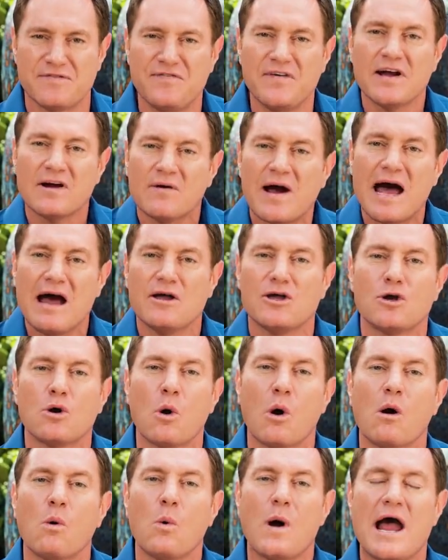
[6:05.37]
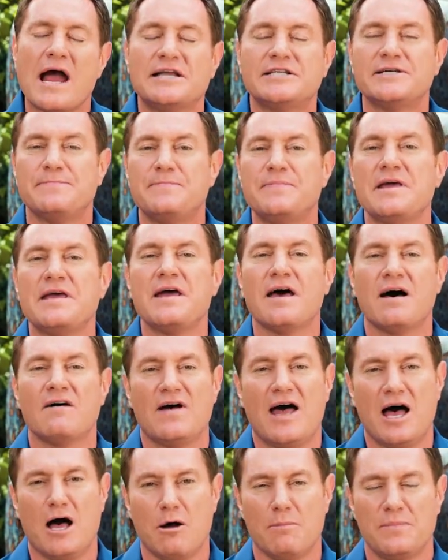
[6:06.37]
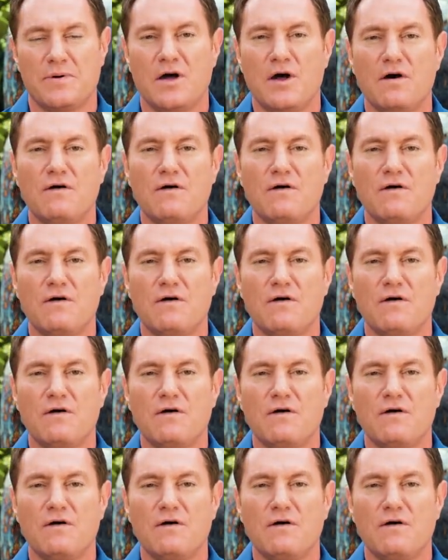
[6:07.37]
figure out your way to be of help.